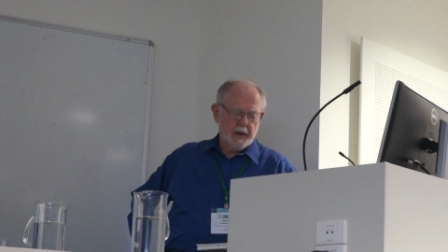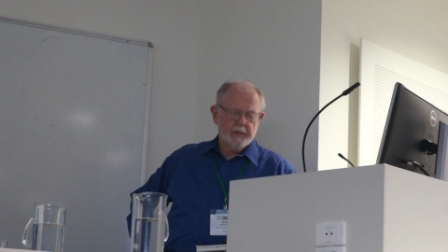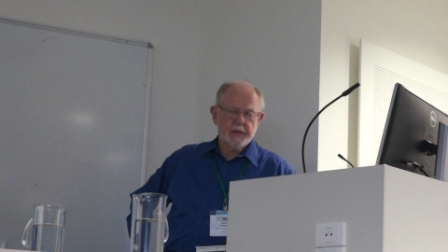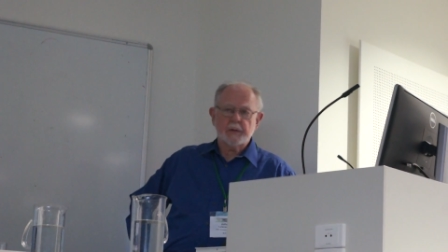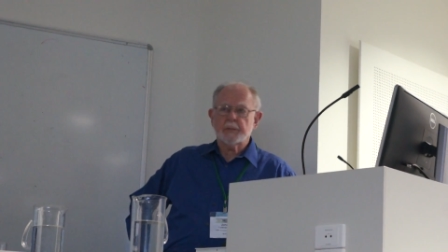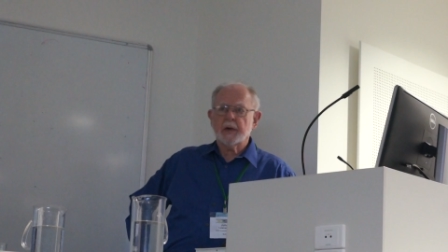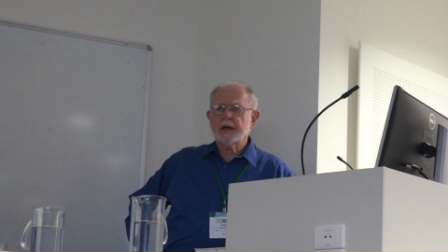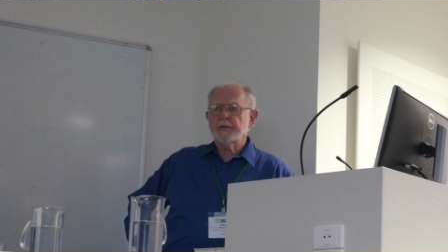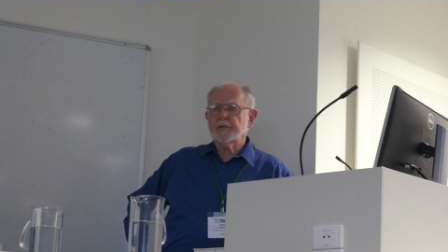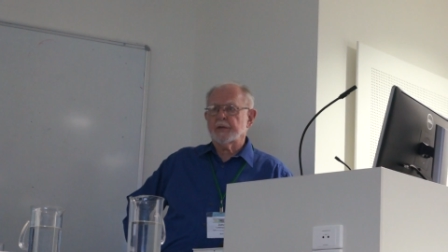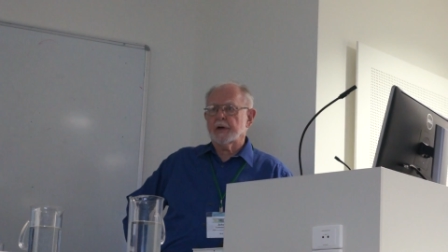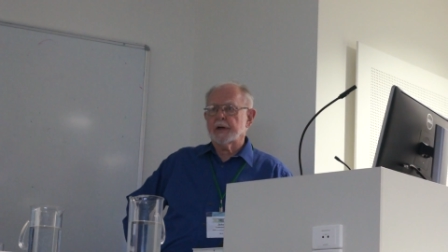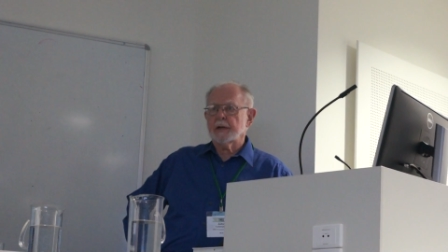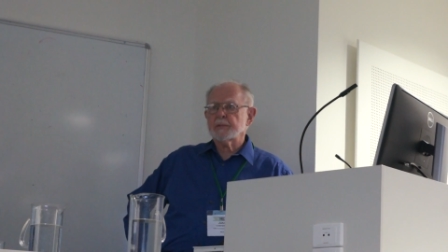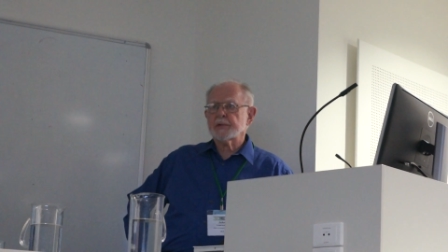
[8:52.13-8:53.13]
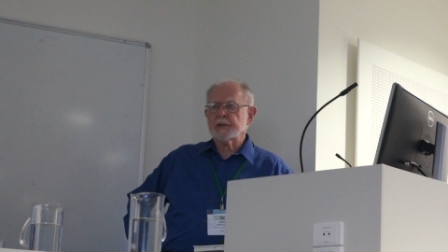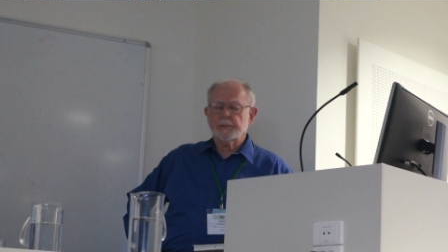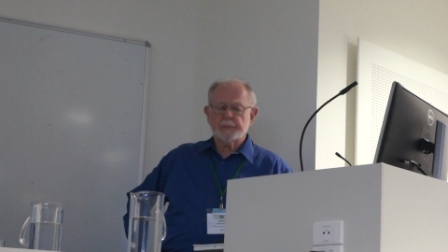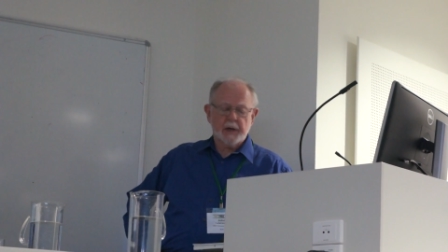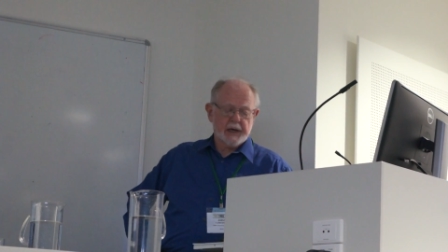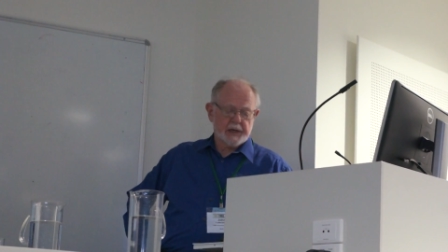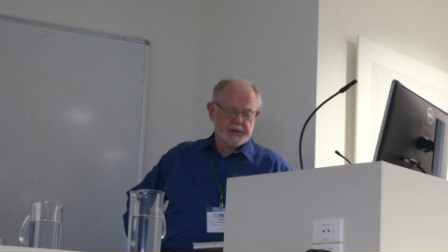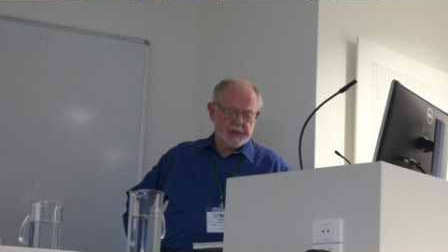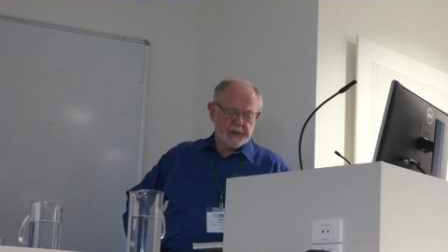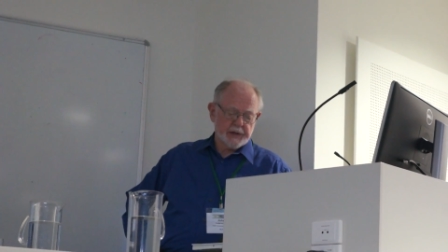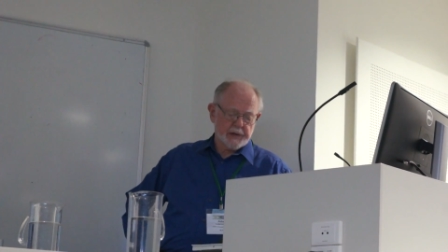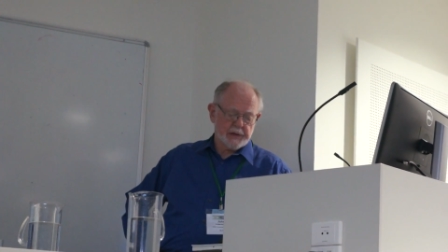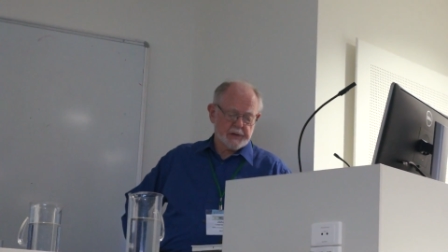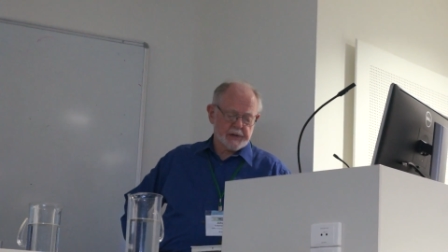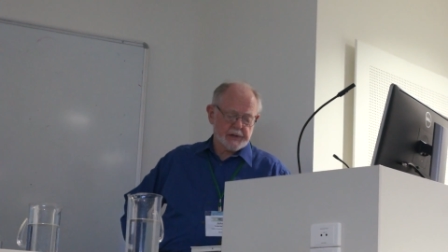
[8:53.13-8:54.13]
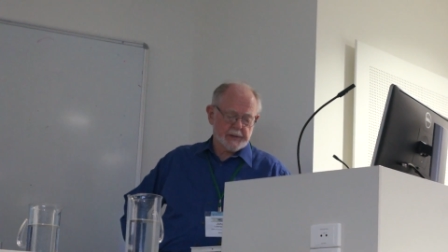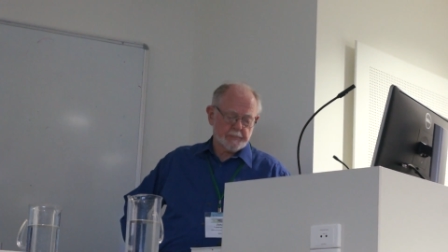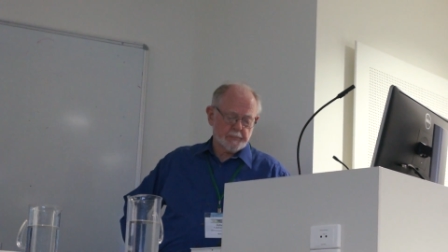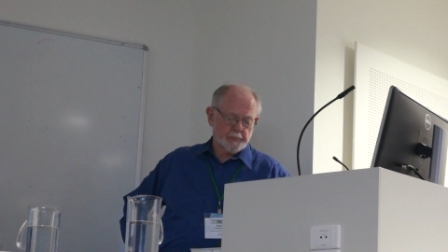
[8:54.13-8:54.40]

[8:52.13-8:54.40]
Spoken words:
than mainframes in past years.